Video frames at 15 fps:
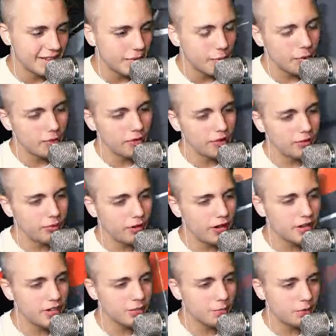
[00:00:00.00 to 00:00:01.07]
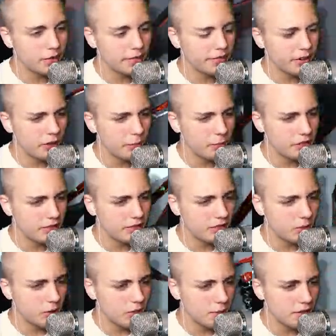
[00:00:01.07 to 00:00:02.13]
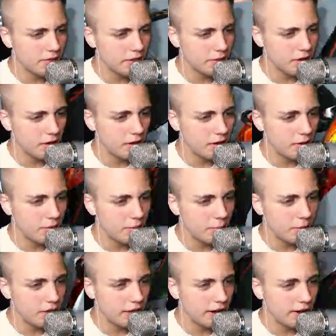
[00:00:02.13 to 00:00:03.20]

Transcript: Well, the range is pretty far, but this is quite a bit of a big